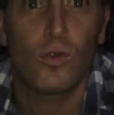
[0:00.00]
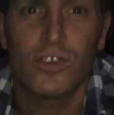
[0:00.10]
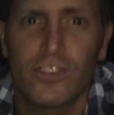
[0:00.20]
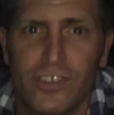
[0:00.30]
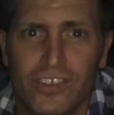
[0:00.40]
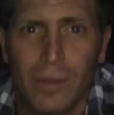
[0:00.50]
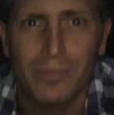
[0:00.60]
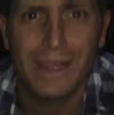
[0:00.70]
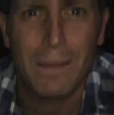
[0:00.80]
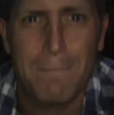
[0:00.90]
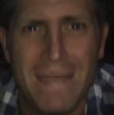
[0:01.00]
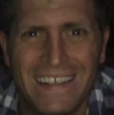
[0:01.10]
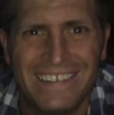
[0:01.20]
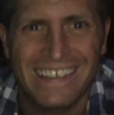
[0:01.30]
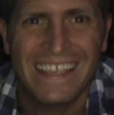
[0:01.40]
Or is there something
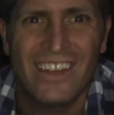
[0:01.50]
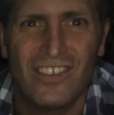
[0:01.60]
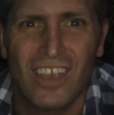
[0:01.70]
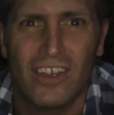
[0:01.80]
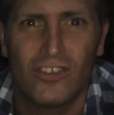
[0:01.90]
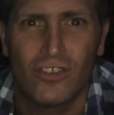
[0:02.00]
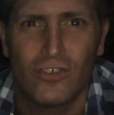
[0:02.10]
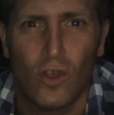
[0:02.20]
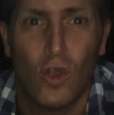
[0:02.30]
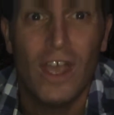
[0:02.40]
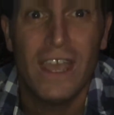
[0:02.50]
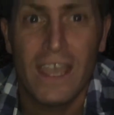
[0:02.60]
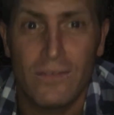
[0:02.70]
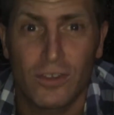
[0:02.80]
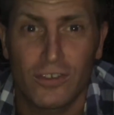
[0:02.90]
missing inside your soul?
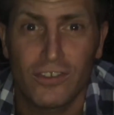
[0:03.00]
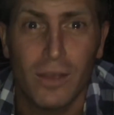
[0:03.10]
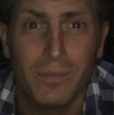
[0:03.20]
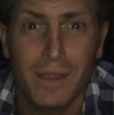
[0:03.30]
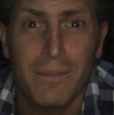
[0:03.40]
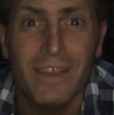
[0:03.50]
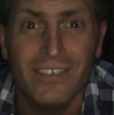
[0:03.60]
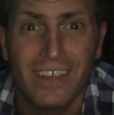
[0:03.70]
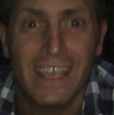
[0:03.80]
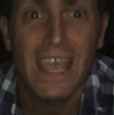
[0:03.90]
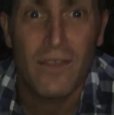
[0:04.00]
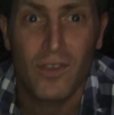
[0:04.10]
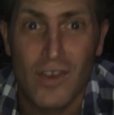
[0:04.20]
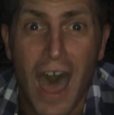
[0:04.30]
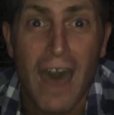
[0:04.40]
If there's something missing, if
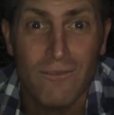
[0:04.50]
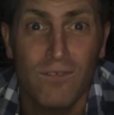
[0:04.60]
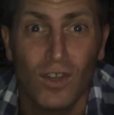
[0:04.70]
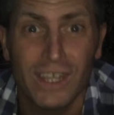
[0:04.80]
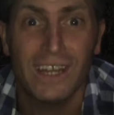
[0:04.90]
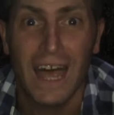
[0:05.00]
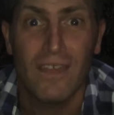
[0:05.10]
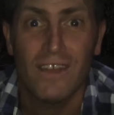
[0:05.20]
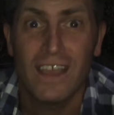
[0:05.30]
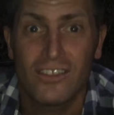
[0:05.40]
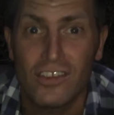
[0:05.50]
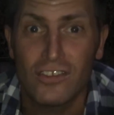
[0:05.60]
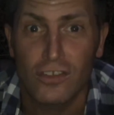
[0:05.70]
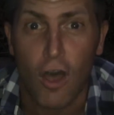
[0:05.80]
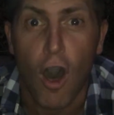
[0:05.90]
you're not fully alive,
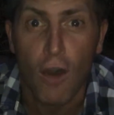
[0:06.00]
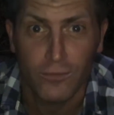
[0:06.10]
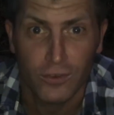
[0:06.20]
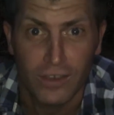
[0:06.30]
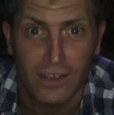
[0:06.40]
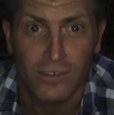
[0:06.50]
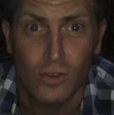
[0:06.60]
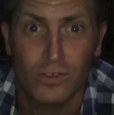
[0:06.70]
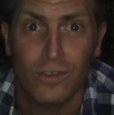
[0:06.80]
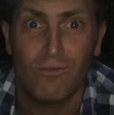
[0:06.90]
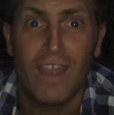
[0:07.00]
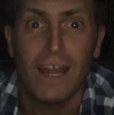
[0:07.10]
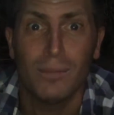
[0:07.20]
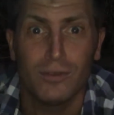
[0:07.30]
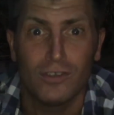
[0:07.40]
Jesus offers that to you. It's
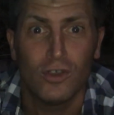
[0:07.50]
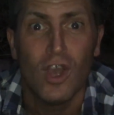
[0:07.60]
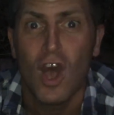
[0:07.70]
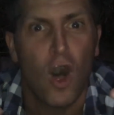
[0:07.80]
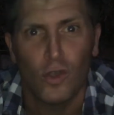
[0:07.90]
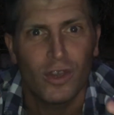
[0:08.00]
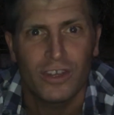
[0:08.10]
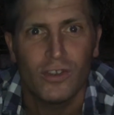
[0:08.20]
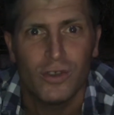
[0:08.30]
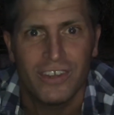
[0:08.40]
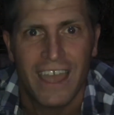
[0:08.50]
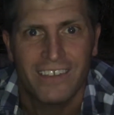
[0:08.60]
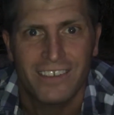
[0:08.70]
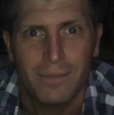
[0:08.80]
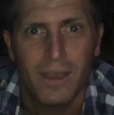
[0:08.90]
available to you. All you got to do is
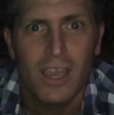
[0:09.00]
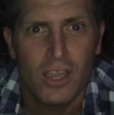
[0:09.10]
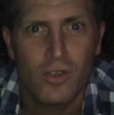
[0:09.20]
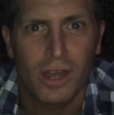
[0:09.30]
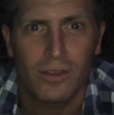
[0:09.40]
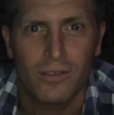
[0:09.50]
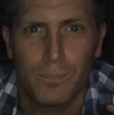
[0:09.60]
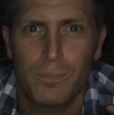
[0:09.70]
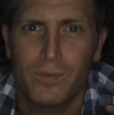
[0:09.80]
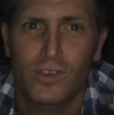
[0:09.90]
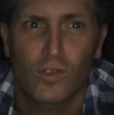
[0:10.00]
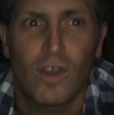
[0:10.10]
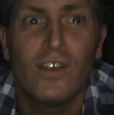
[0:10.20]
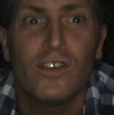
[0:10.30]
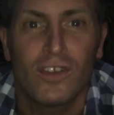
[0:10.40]
ask him. You got to
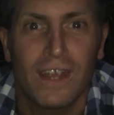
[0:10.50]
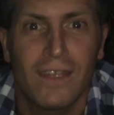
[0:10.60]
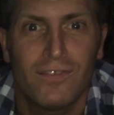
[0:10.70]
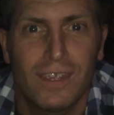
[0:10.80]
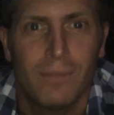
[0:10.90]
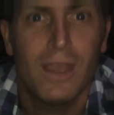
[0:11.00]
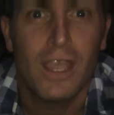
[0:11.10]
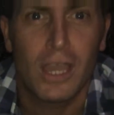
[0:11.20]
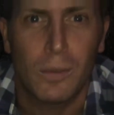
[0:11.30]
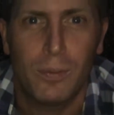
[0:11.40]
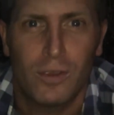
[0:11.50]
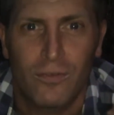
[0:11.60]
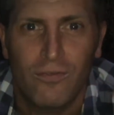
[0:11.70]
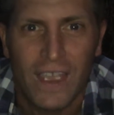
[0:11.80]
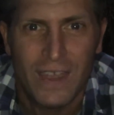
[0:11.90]
surrender your life to him. You got to put your
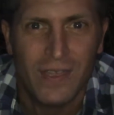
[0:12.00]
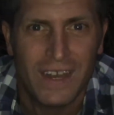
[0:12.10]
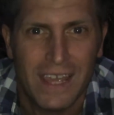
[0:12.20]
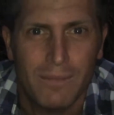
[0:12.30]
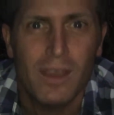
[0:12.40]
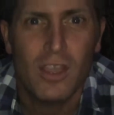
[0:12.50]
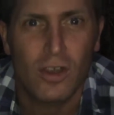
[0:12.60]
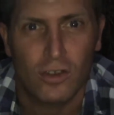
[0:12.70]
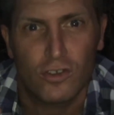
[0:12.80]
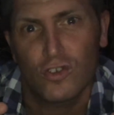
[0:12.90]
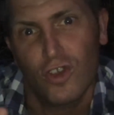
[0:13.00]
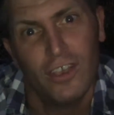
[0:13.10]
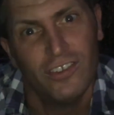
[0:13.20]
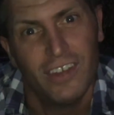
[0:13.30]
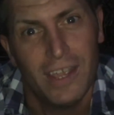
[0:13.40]
faith in him. You got to
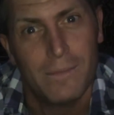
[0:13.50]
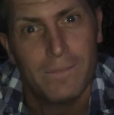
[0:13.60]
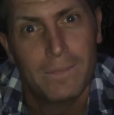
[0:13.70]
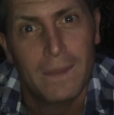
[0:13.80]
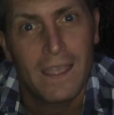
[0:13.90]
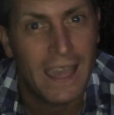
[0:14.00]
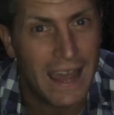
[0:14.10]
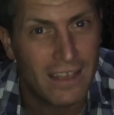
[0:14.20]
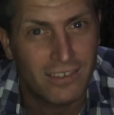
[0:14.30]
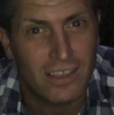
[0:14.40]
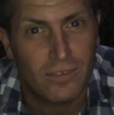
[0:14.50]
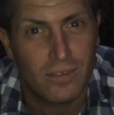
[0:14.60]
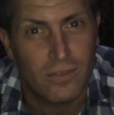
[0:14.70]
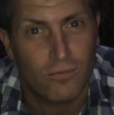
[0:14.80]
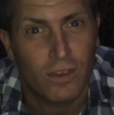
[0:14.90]
trust him and ask his
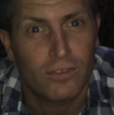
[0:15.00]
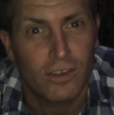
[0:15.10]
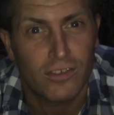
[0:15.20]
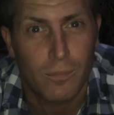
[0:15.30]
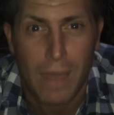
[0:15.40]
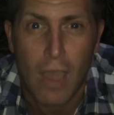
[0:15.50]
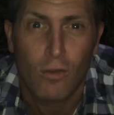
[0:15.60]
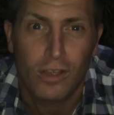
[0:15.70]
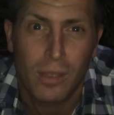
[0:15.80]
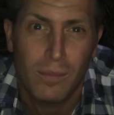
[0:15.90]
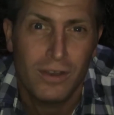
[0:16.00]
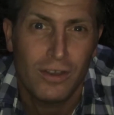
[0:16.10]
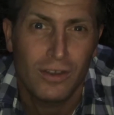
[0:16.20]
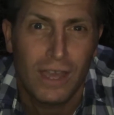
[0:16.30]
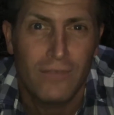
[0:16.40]
resurrection power to come into
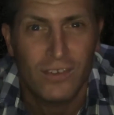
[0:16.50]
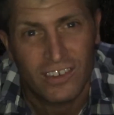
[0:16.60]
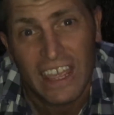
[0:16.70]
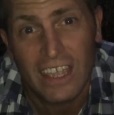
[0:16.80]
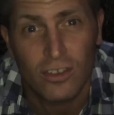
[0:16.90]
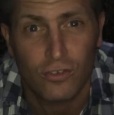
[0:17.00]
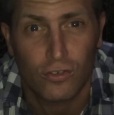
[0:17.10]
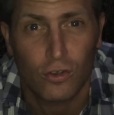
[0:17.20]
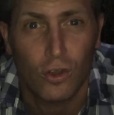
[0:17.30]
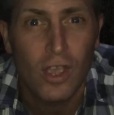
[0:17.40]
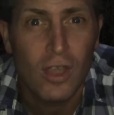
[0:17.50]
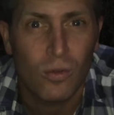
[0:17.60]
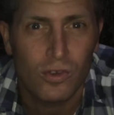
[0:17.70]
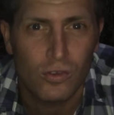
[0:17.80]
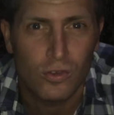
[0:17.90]
your life and take control.
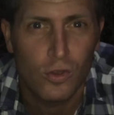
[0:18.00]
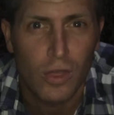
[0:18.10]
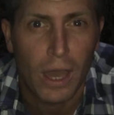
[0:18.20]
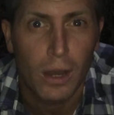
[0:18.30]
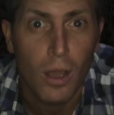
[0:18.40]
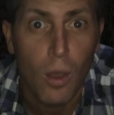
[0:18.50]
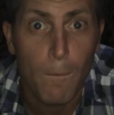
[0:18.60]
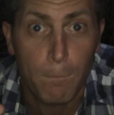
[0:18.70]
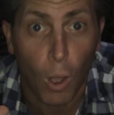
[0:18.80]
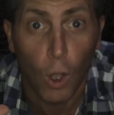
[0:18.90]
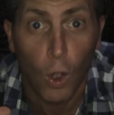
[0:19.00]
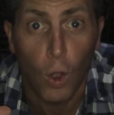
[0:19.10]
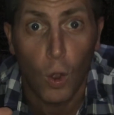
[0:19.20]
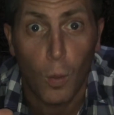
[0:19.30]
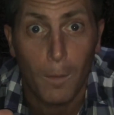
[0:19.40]
When you do that,
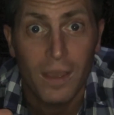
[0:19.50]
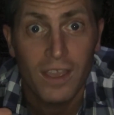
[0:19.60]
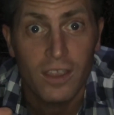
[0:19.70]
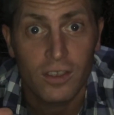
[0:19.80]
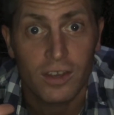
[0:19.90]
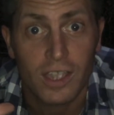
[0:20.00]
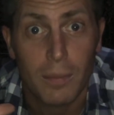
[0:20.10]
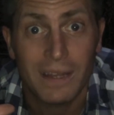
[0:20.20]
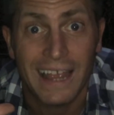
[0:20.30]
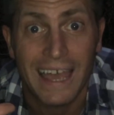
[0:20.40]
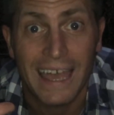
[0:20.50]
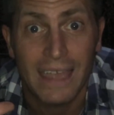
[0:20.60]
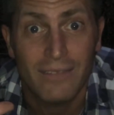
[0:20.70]
boom, you're gonna come alive.